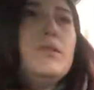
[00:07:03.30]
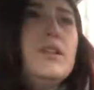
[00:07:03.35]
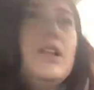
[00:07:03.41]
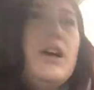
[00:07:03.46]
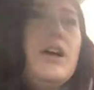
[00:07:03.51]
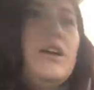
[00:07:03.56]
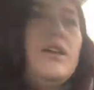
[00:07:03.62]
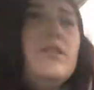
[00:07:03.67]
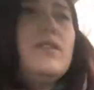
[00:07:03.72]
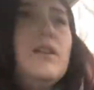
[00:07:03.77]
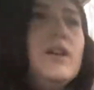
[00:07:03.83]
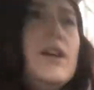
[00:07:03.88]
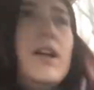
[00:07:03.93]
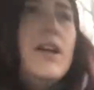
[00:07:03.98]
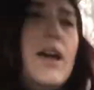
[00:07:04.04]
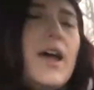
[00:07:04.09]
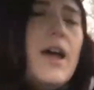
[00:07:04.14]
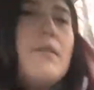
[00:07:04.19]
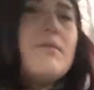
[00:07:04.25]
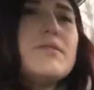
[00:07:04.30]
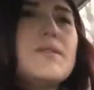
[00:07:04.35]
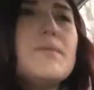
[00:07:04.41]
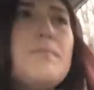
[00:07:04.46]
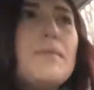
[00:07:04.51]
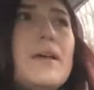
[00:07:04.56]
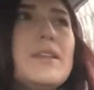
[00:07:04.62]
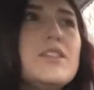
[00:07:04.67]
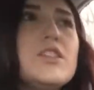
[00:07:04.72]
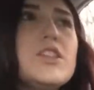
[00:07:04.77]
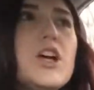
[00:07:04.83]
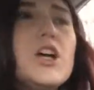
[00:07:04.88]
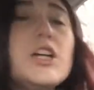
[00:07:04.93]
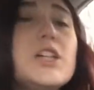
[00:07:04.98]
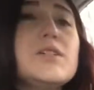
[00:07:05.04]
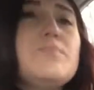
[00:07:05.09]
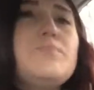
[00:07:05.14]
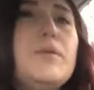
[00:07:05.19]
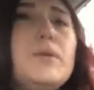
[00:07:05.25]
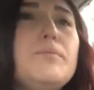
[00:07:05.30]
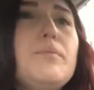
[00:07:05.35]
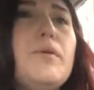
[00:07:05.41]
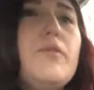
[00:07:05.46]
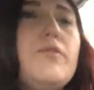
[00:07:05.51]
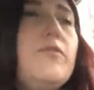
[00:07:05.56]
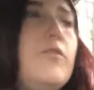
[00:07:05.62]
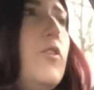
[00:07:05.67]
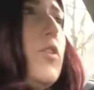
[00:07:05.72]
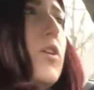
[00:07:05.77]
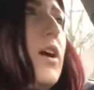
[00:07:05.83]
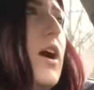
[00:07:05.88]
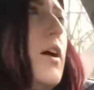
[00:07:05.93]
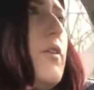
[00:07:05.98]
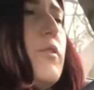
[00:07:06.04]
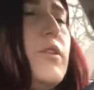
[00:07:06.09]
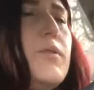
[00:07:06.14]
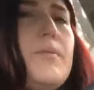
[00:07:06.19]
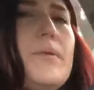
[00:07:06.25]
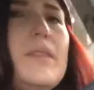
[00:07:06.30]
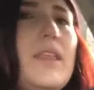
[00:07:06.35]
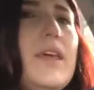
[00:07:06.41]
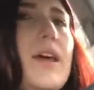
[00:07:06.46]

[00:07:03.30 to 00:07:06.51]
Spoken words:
Below. It was a men's large, but before I would have been